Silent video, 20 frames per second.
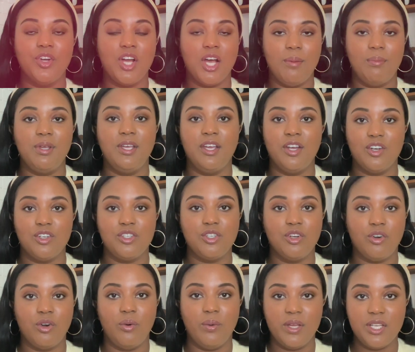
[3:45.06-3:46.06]
coming here to
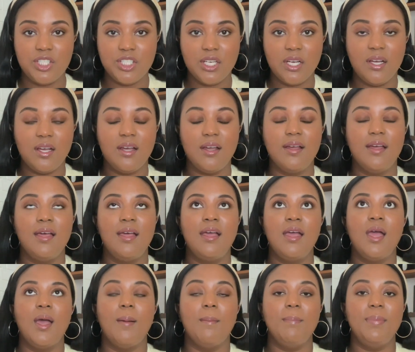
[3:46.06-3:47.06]
Croatia,
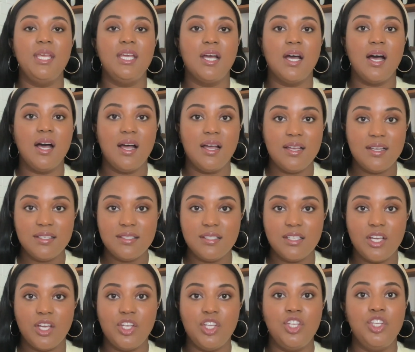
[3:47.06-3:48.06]
because
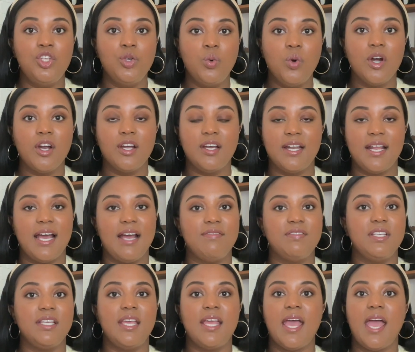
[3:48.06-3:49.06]
you are going to have
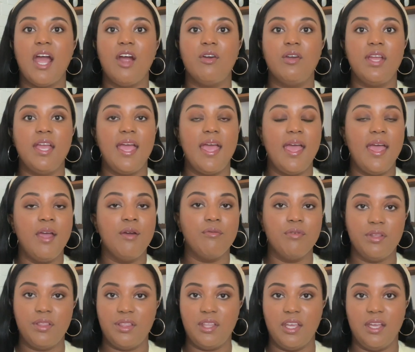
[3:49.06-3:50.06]
to carry
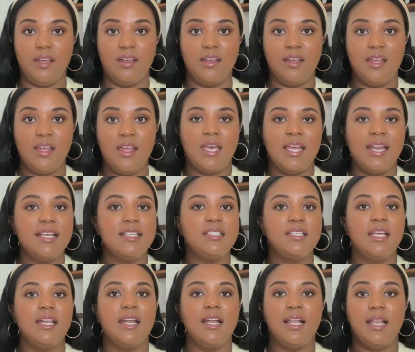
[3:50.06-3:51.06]
everything. And I
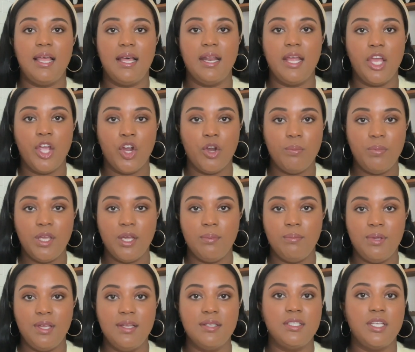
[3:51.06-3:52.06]
stayed at a lot of
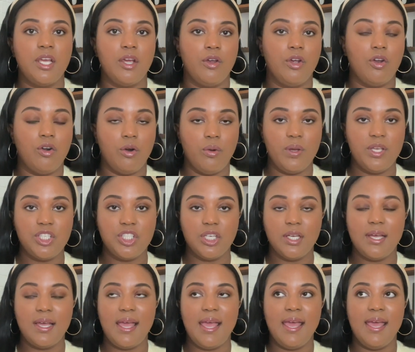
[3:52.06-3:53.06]
Airbnbs here in
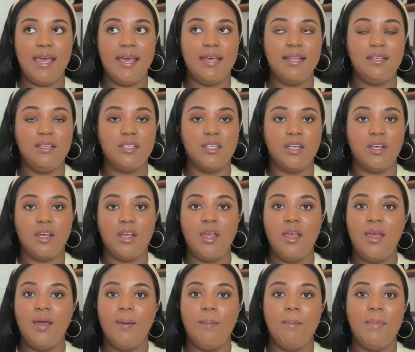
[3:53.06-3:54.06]
Croatia, and
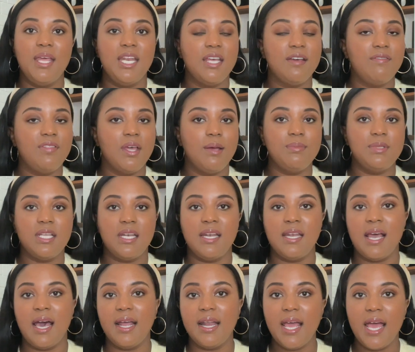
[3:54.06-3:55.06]
many of them did
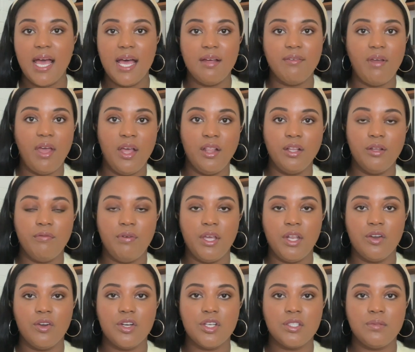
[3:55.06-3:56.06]
not have
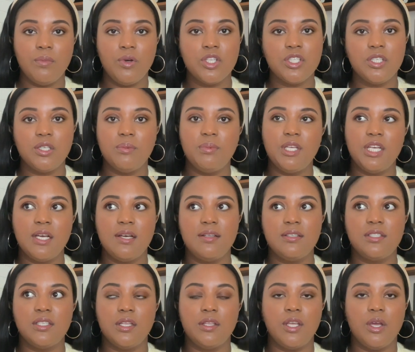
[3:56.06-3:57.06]
elevators, mostly because
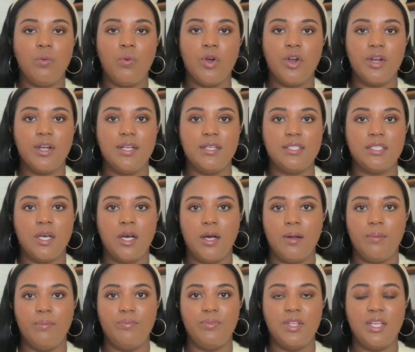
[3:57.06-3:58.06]
they
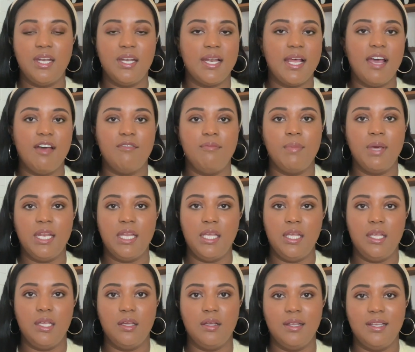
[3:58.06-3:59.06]
didn't have
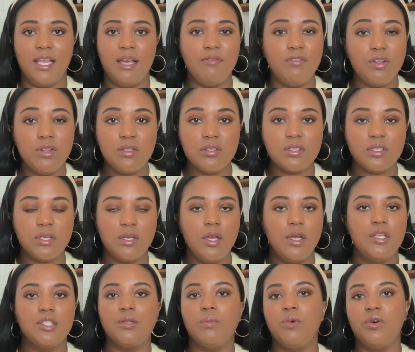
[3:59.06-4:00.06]
many levels.
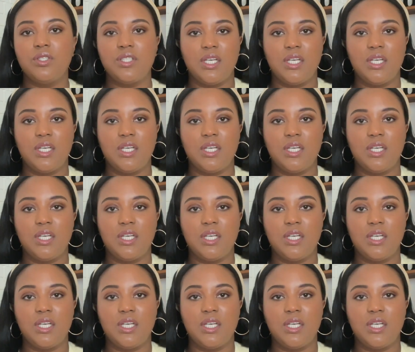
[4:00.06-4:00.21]
So most